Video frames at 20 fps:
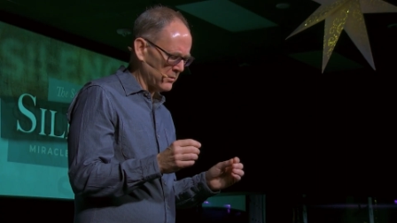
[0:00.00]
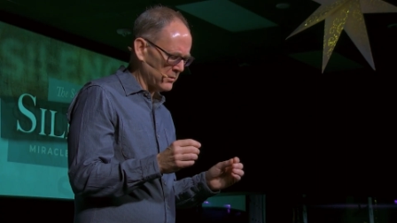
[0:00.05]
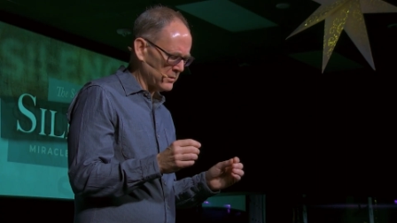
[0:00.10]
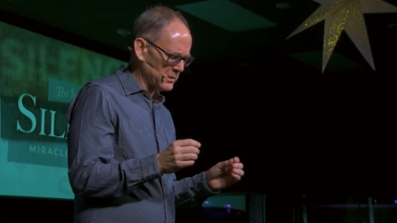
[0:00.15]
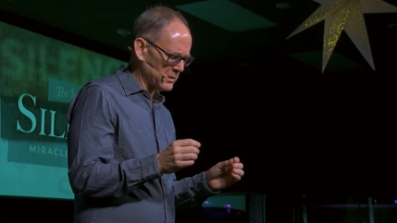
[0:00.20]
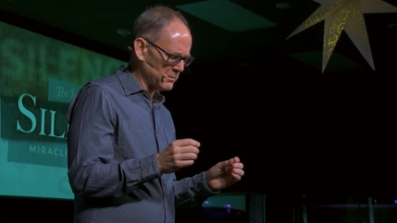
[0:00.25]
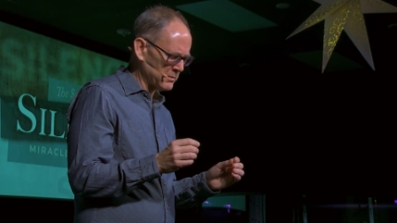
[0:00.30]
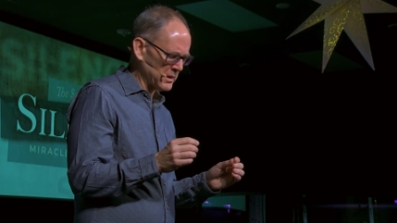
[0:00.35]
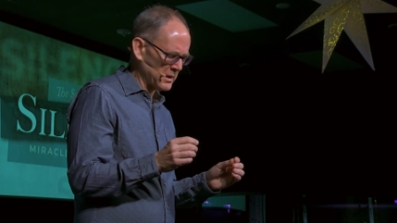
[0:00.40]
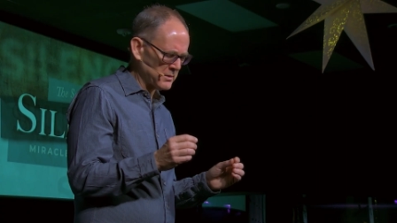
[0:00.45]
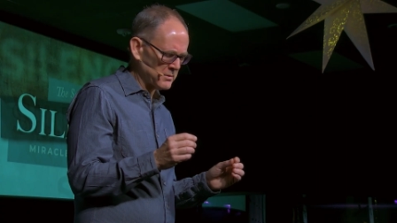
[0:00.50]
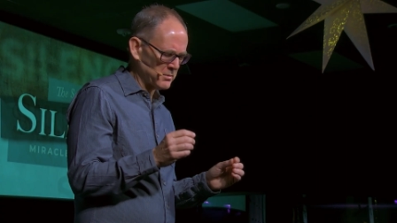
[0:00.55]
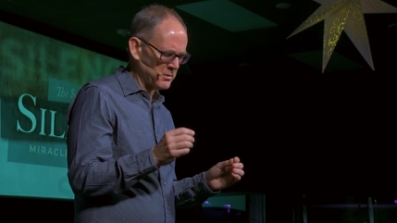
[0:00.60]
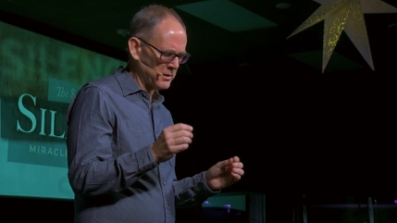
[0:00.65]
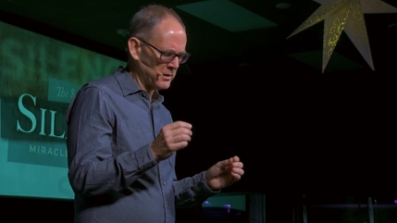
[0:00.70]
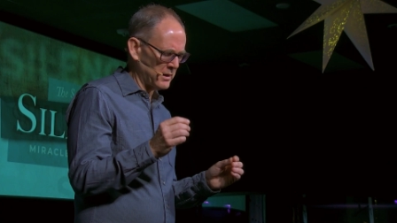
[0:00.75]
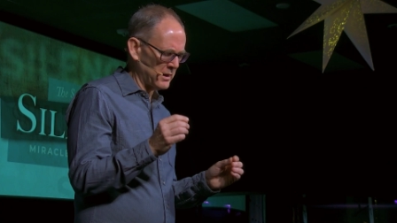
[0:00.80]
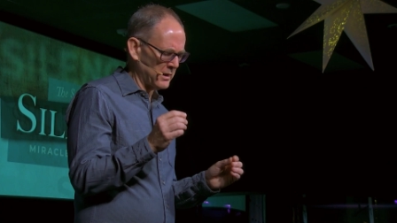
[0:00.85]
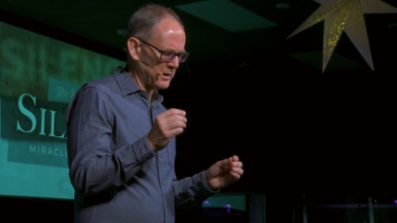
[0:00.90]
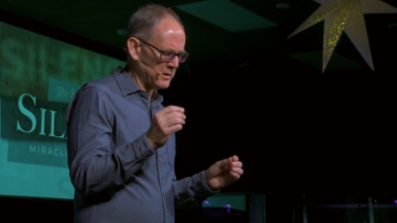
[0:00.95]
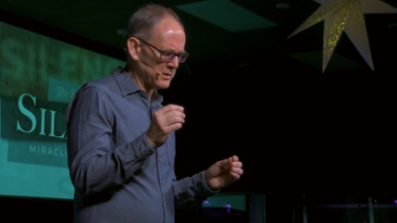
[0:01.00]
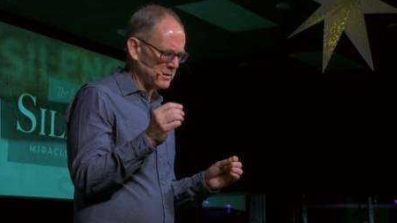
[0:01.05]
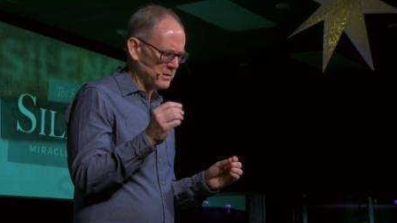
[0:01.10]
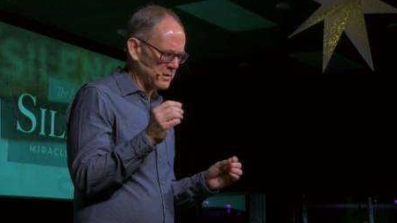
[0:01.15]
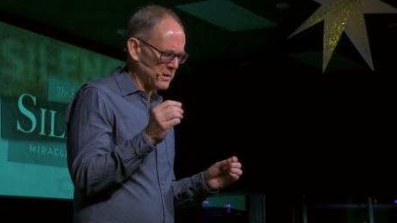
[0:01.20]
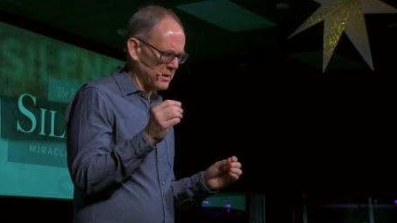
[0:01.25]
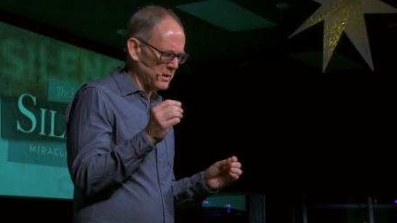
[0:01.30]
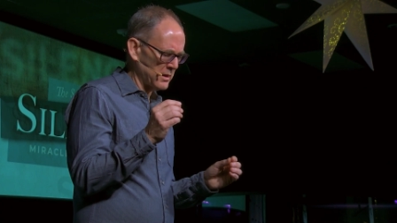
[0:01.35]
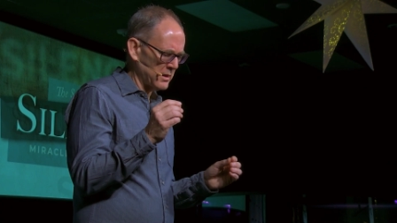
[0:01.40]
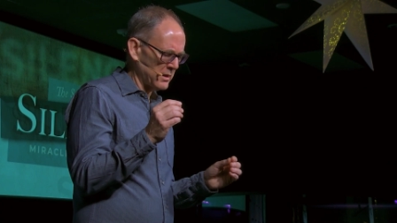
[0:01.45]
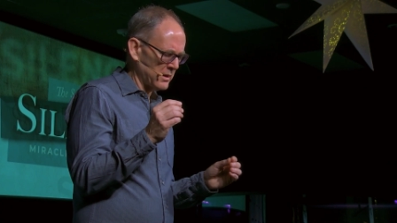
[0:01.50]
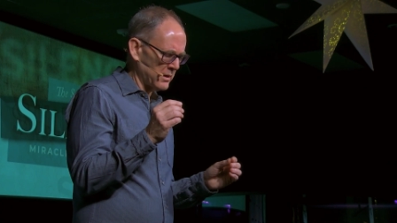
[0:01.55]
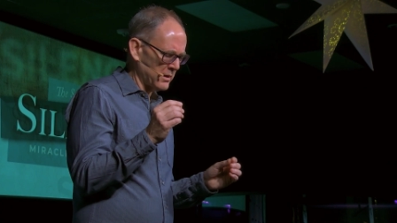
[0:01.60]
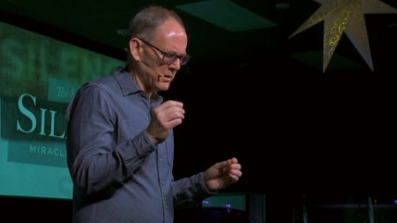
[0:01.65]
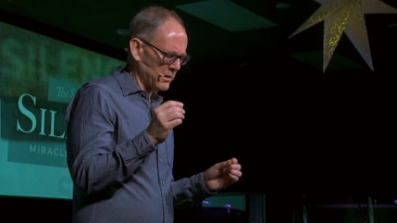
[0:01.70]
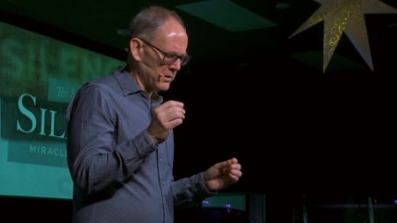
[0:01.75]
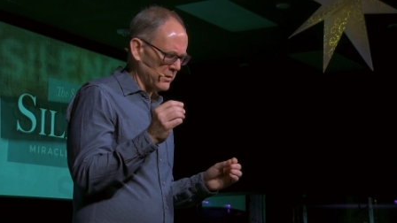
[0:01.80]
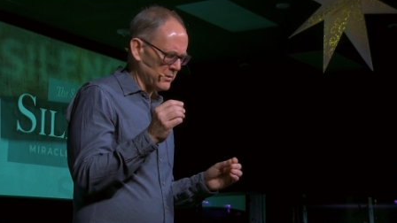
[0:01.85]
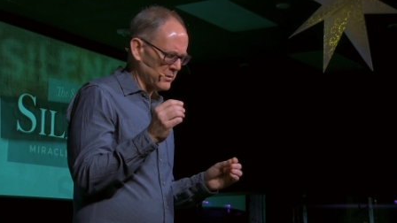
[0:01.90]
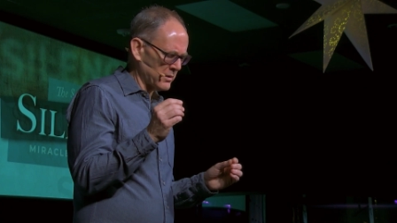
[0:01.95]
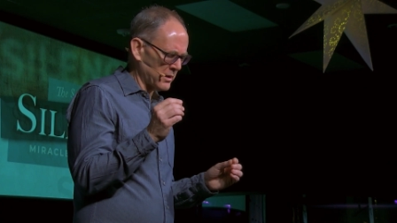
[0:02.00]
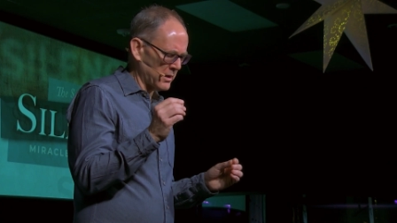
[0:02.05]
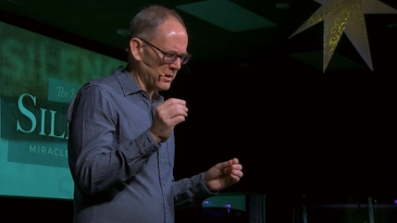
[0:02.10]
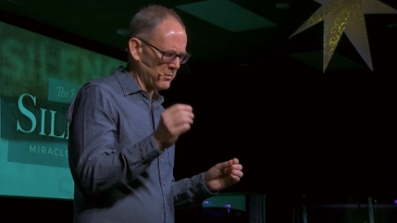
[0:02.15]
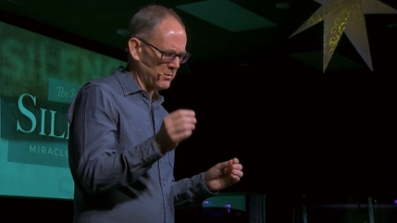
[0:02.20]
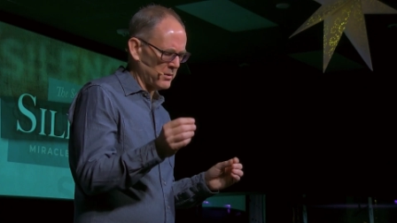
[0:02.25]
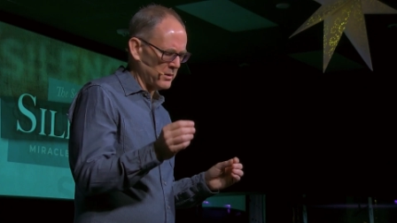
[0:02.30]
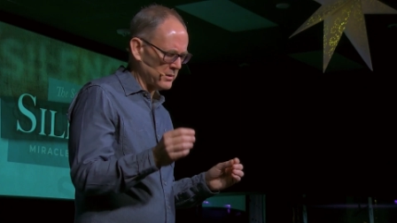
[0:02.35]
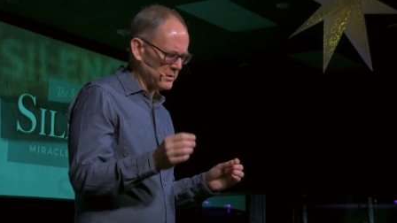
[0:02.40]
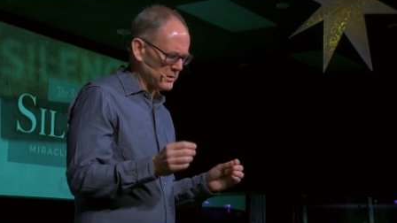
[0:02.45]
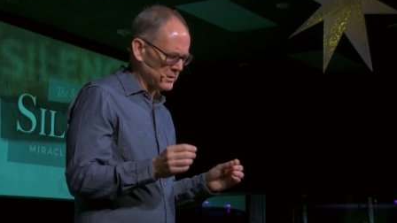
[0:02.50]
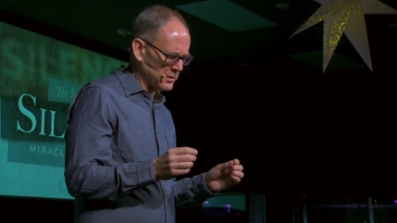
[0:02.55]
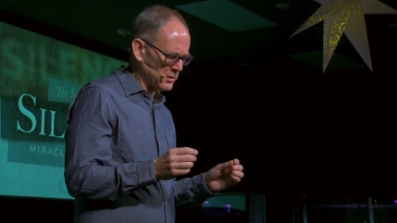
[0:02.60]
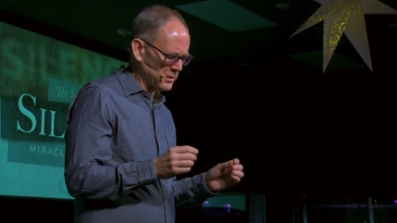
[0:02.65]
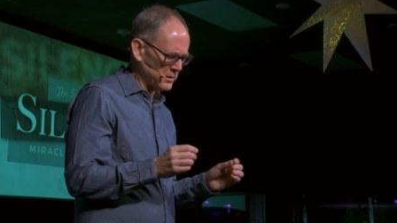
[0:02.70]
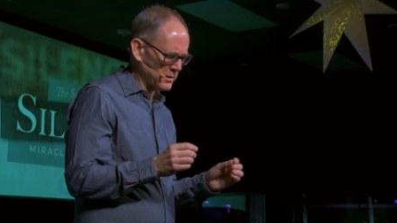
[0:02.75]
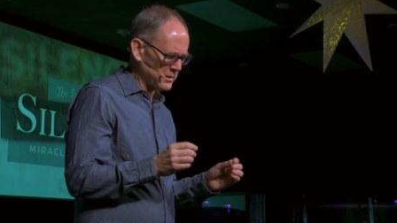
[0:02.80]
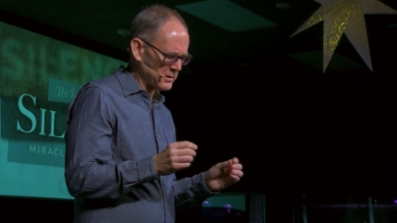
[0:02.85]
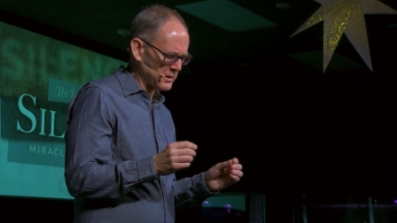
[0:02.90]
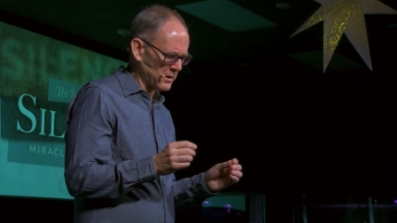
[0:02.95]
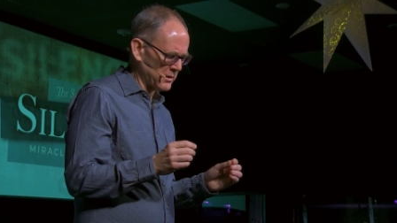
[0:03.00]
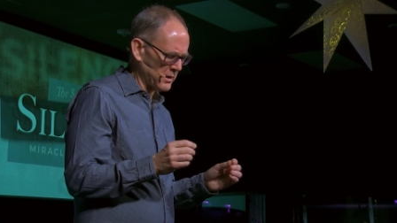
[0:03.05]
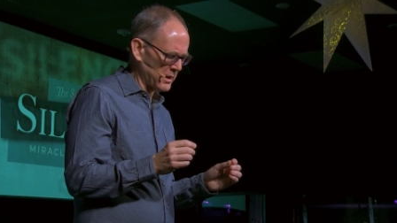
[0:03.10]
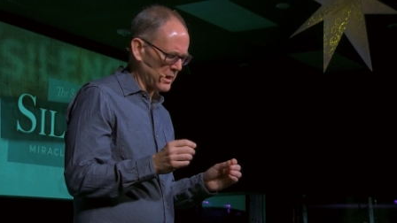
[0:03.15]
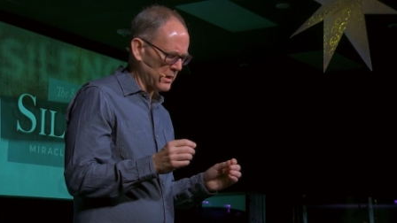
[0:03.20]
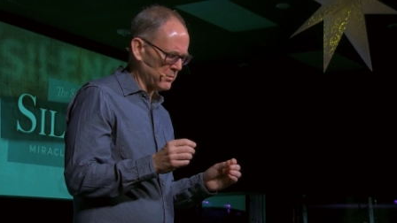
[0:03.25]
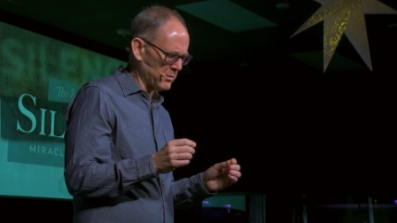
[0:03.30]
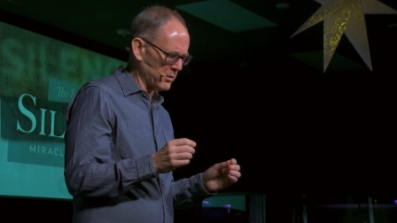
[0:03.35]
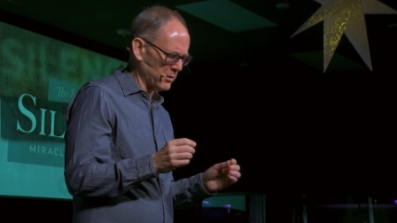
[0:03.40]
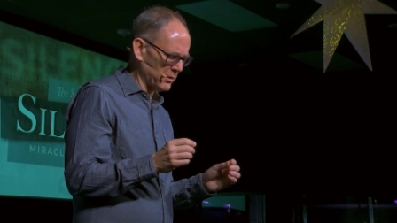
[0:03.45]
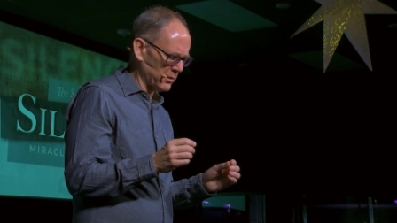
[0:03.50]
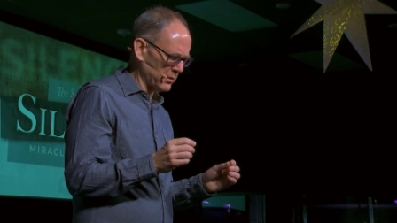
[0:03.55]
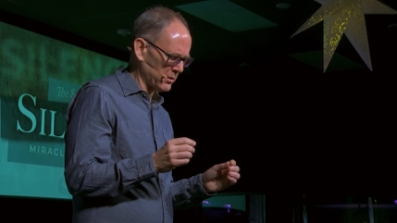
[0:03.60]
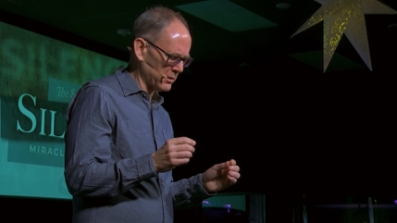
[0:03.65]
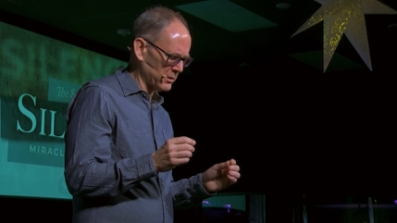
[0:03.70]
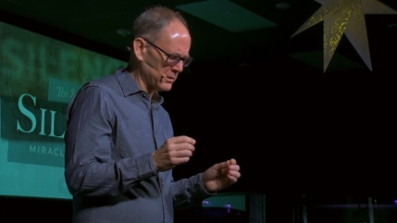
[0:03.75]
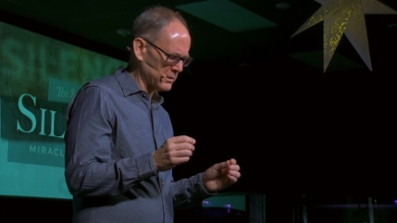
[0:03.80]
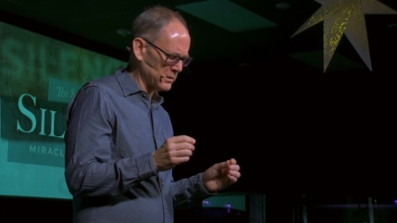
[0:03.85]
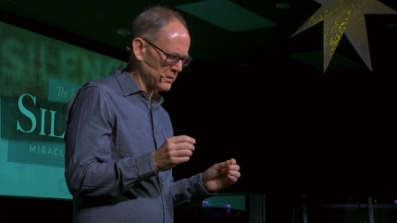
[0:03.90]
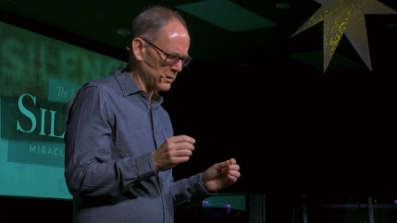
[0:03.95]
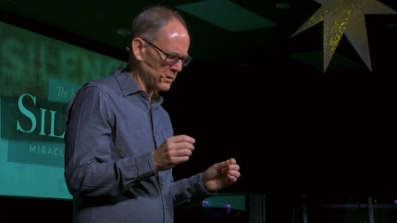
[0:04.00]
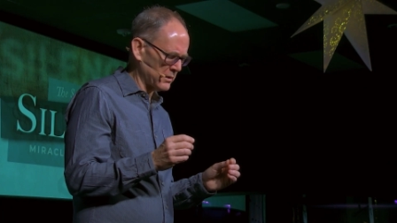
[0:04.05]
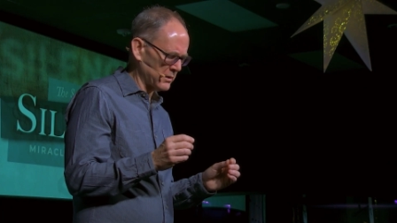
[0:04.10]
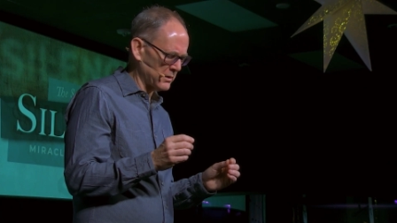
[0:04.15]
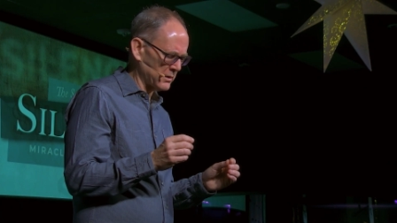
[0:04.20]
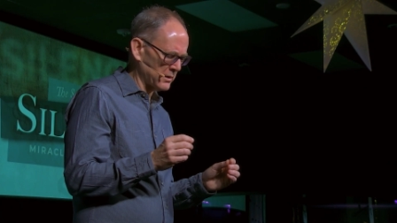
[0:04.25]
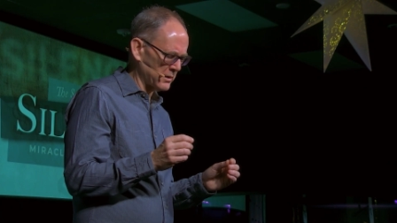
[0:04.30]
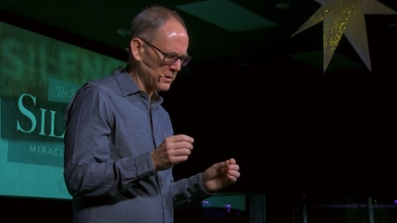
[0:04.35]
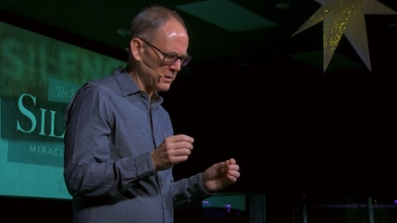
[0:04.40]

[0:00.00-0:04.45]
Sometimes we think it's trying to be as good as our neighbor looks or